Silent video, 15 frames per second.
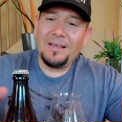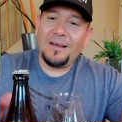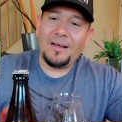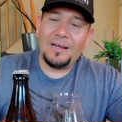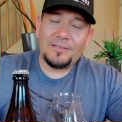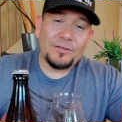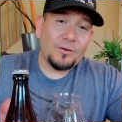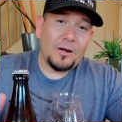
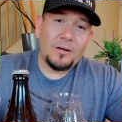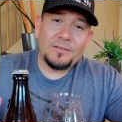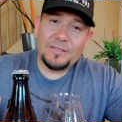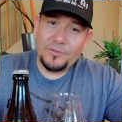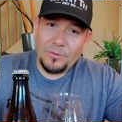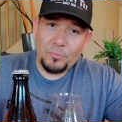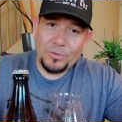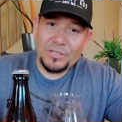Uh, so Carlos,
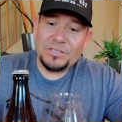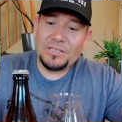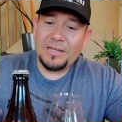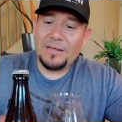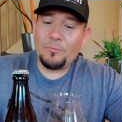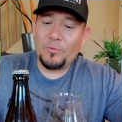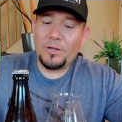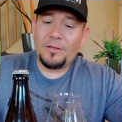I do
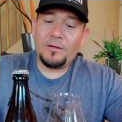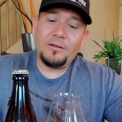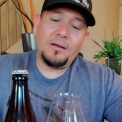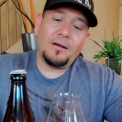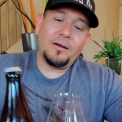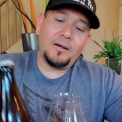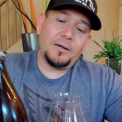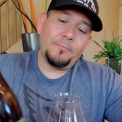appreciate it, brother.
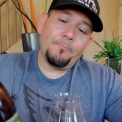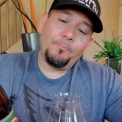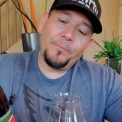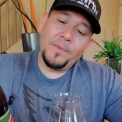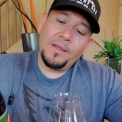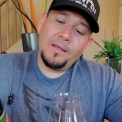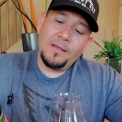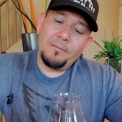Um,
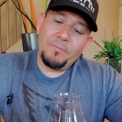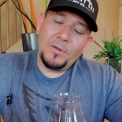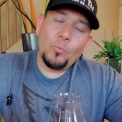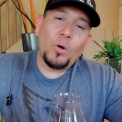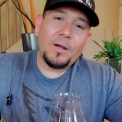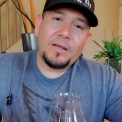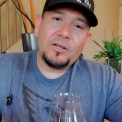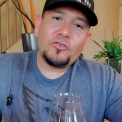been
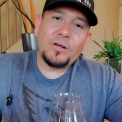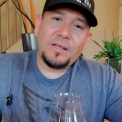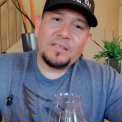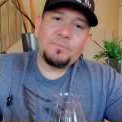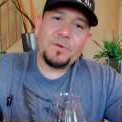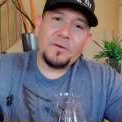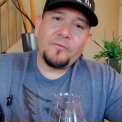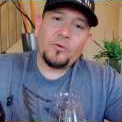wanting to try
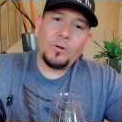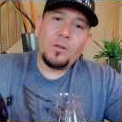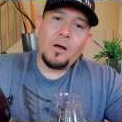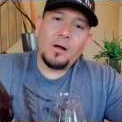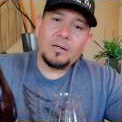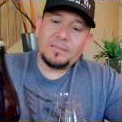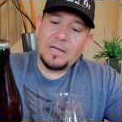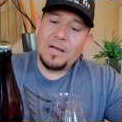this beer for a
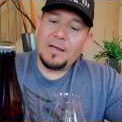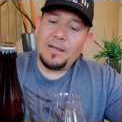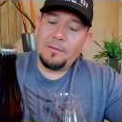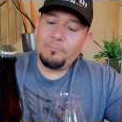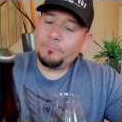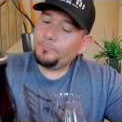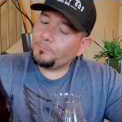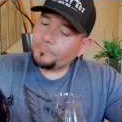long
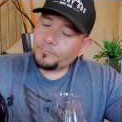time,